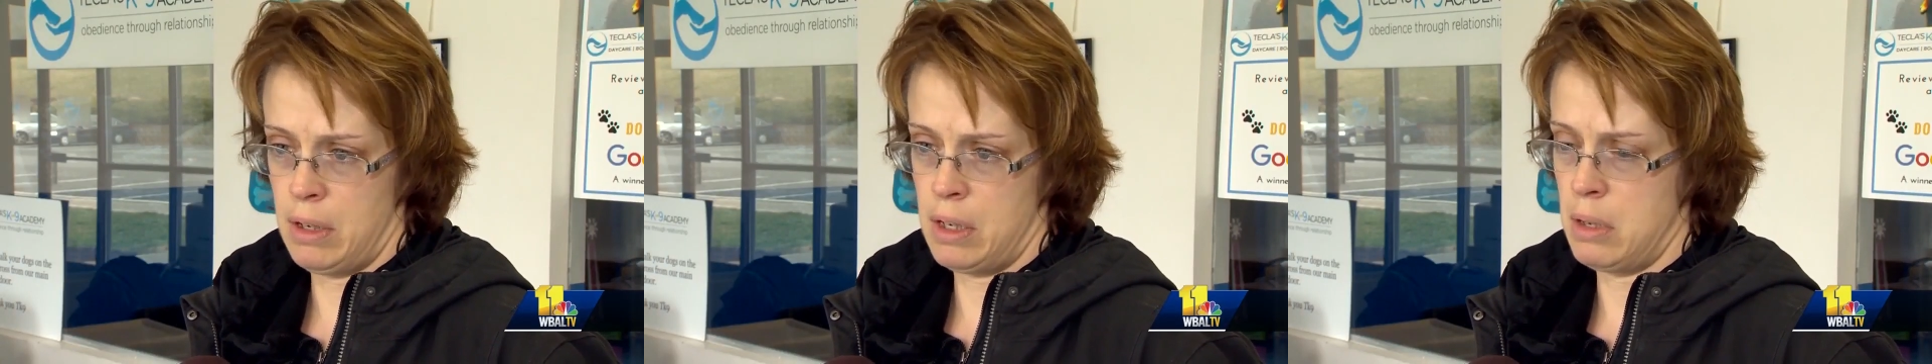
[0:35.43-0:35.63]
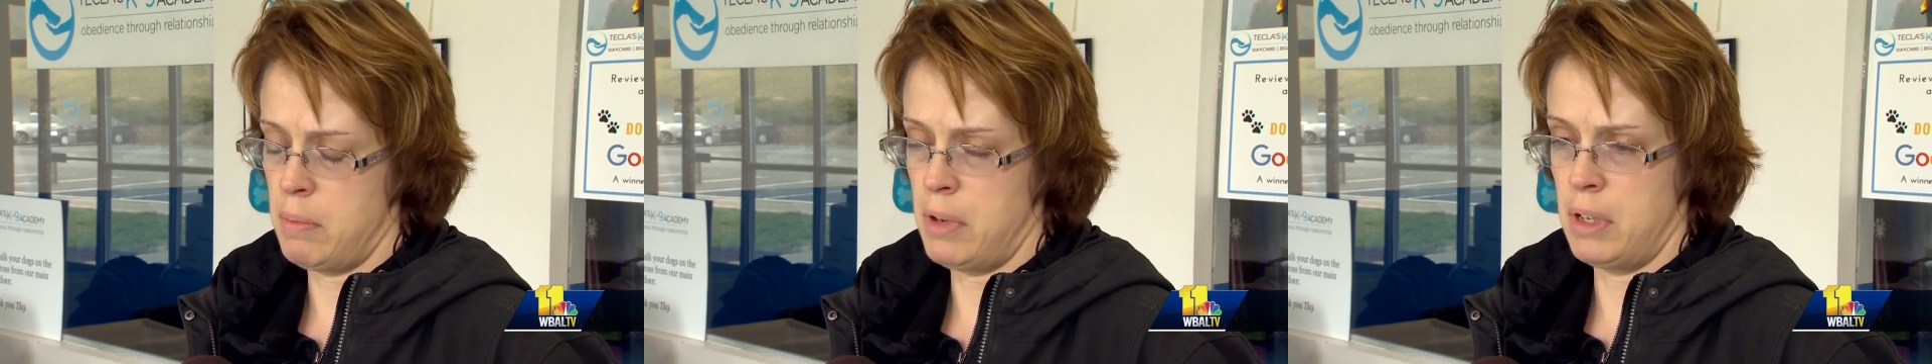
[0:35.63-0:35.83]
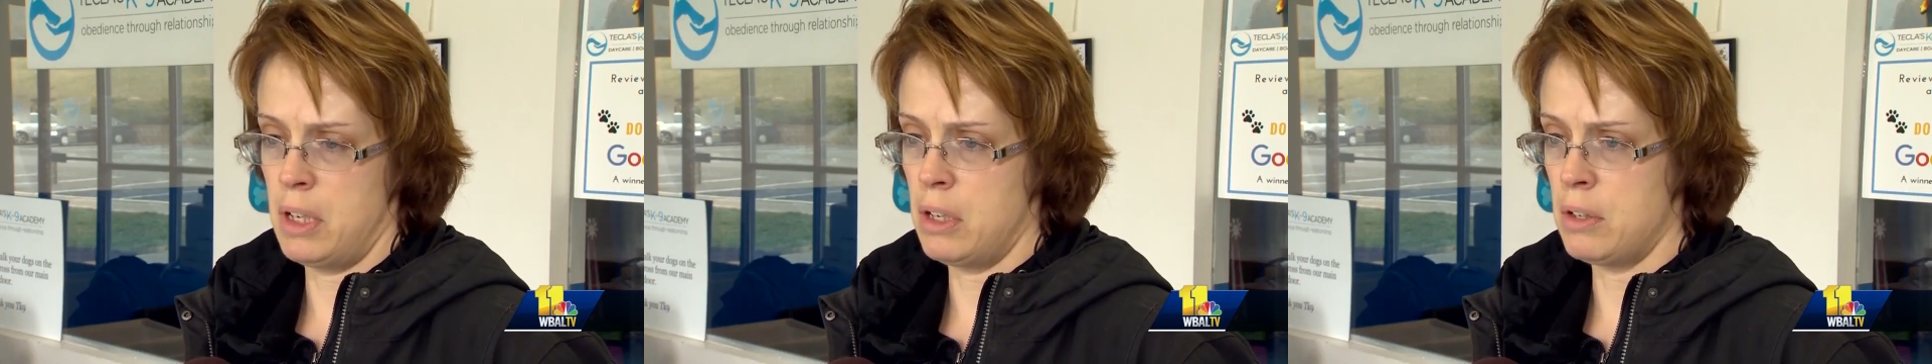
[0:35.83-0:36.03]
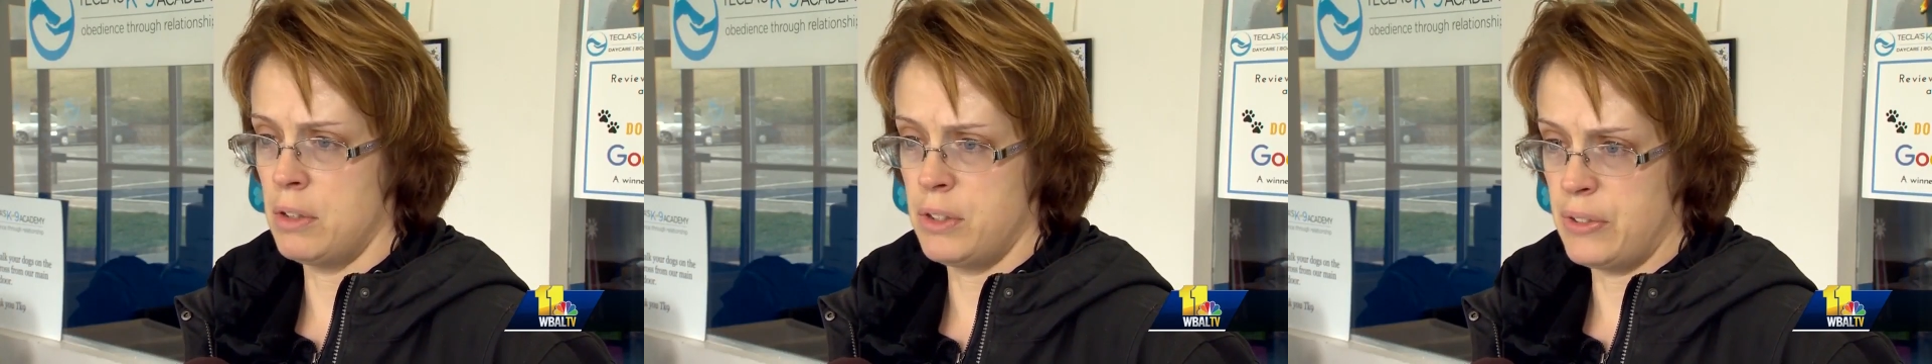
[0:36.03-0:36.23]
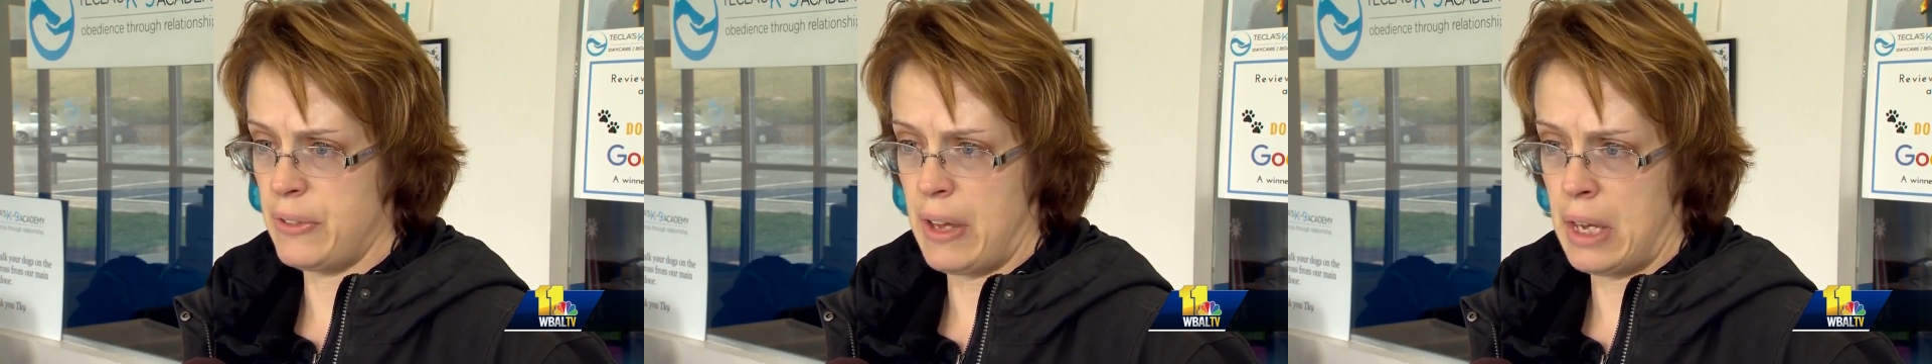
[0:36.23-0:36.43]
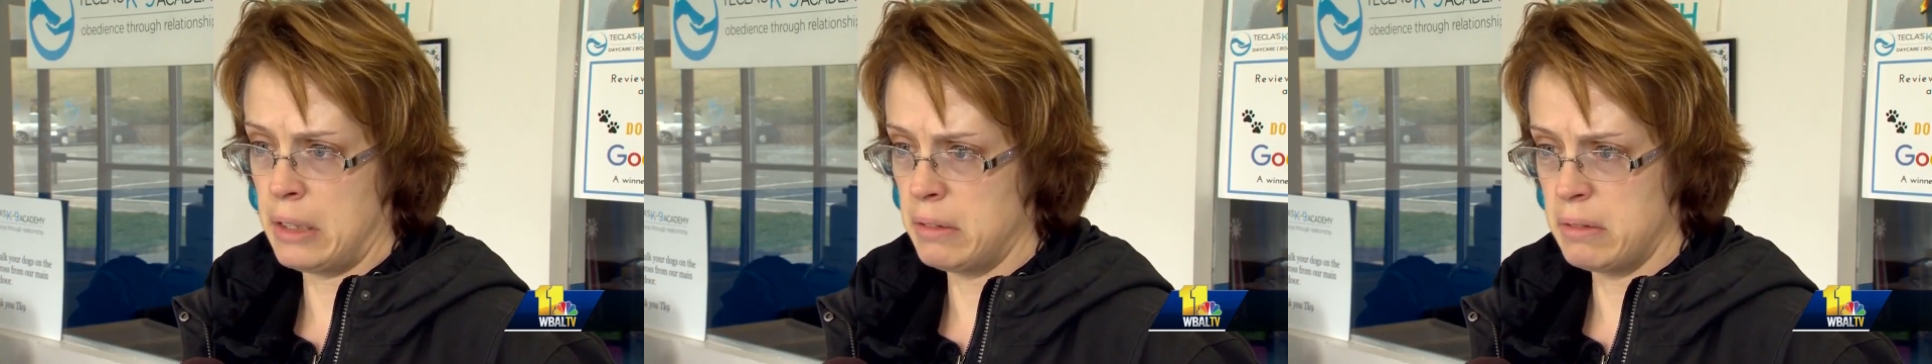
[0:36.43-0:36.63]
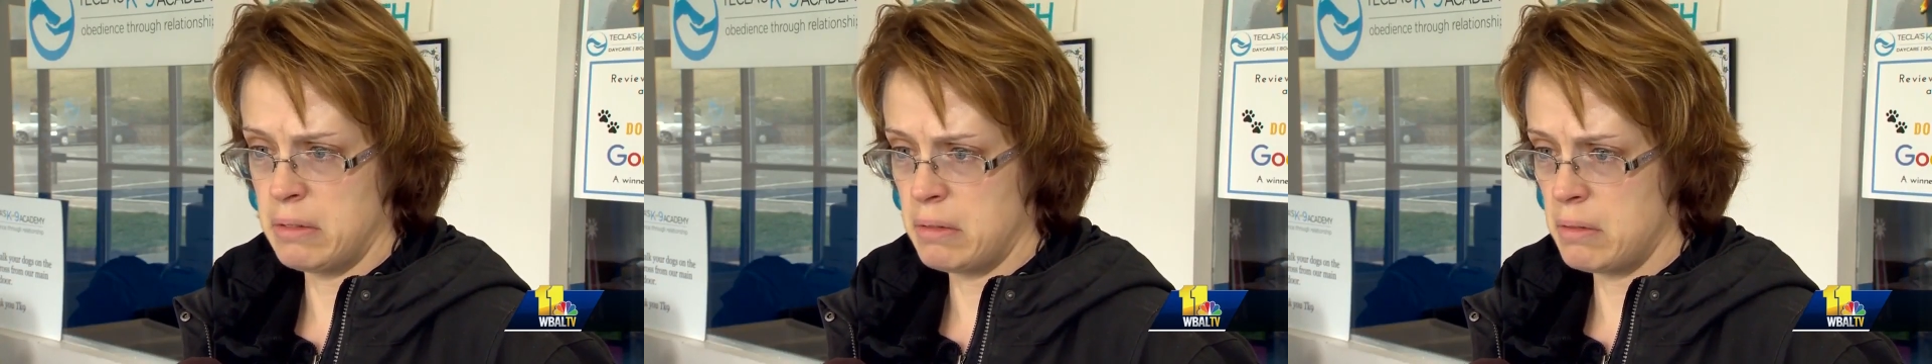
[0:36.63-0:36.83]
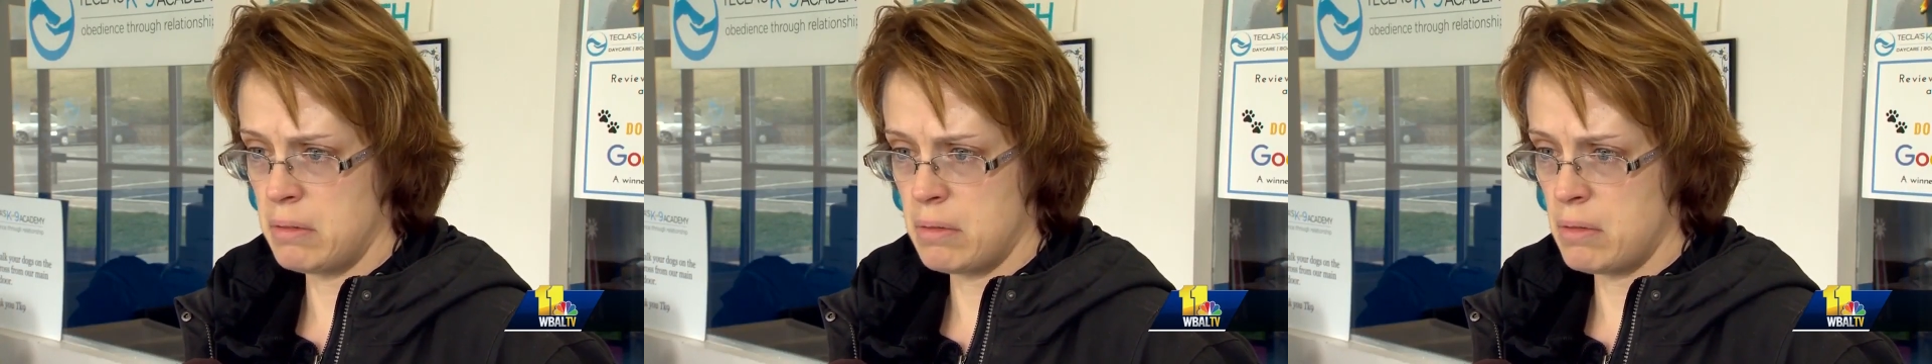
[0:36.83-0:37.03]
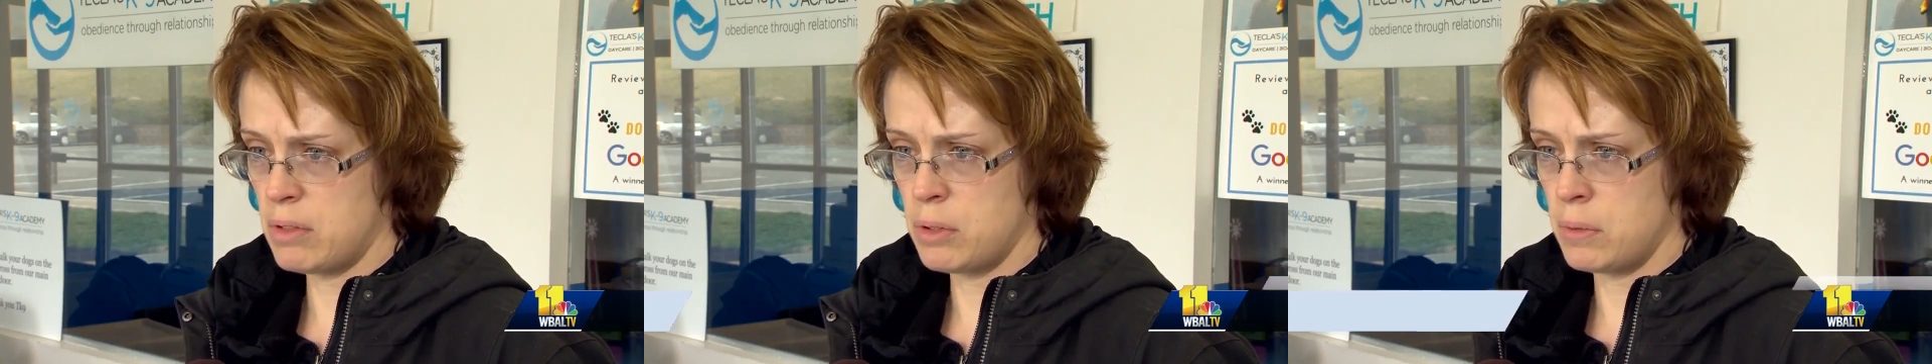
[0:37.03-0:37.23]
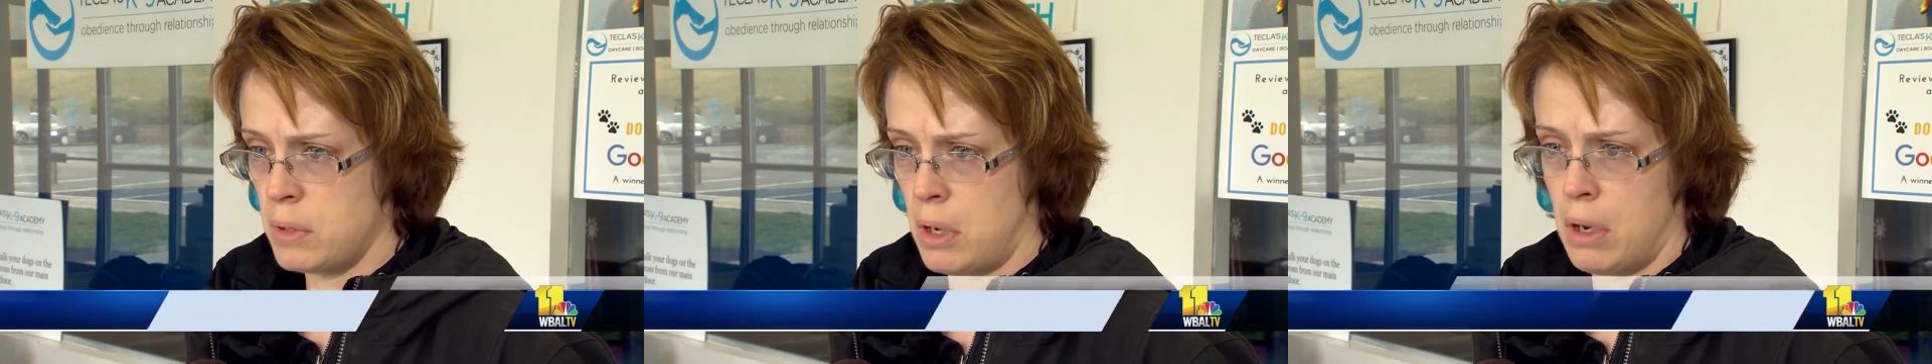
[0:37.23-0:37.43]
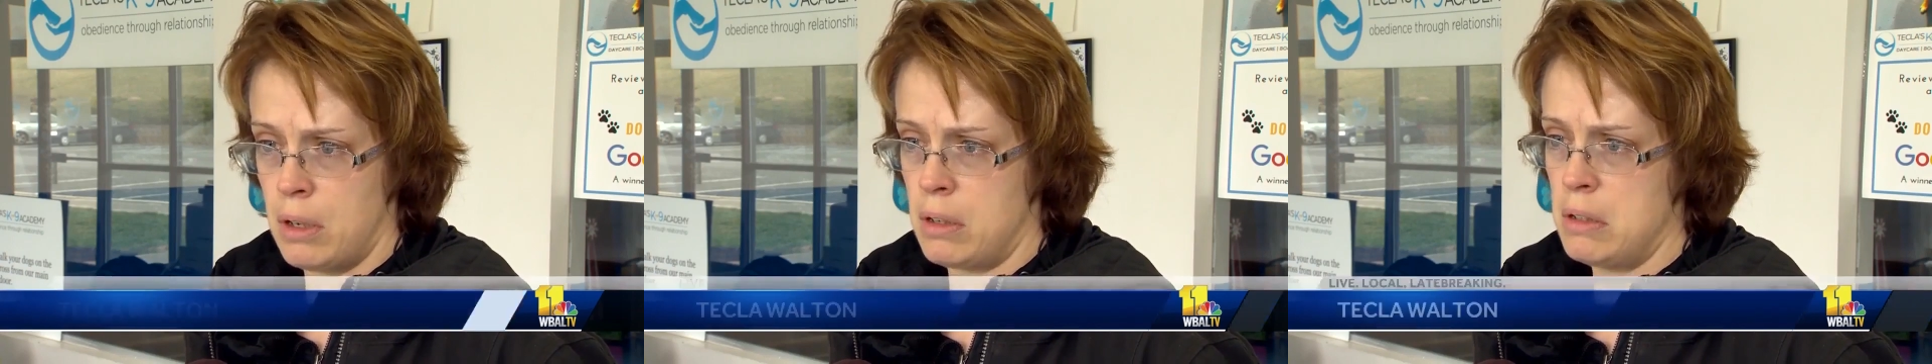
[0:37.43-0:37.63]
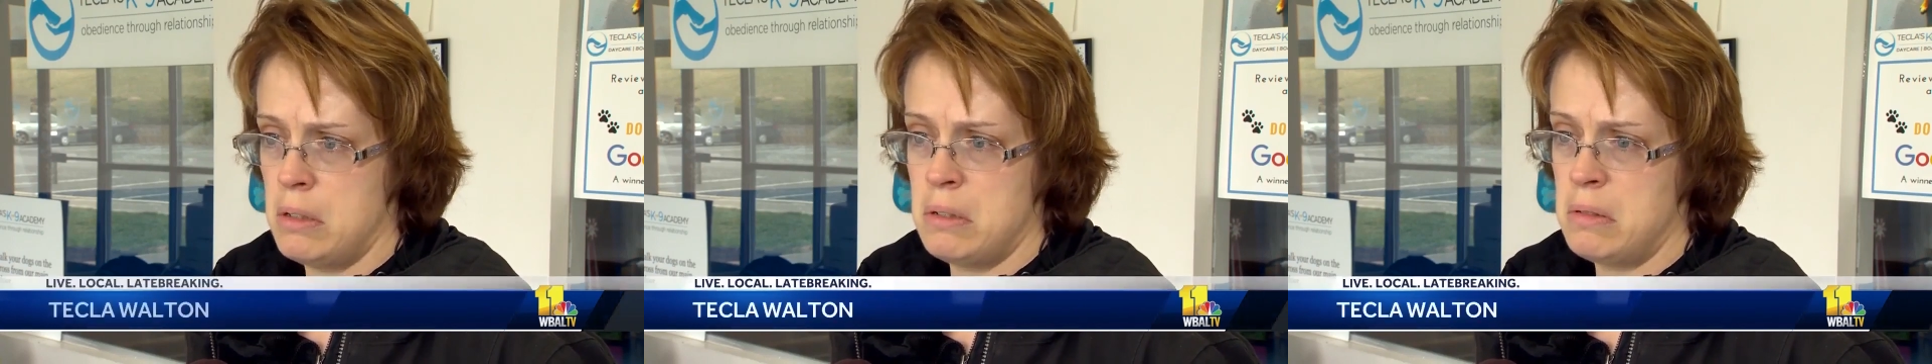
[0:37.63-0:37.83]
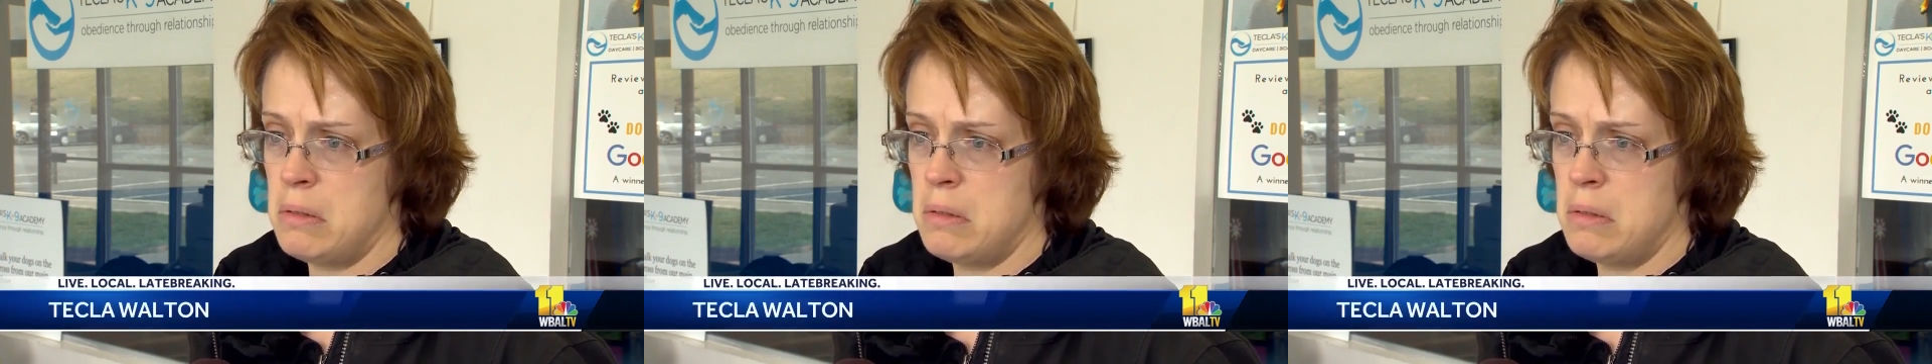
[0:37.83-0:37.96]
anybody could do that to a dog.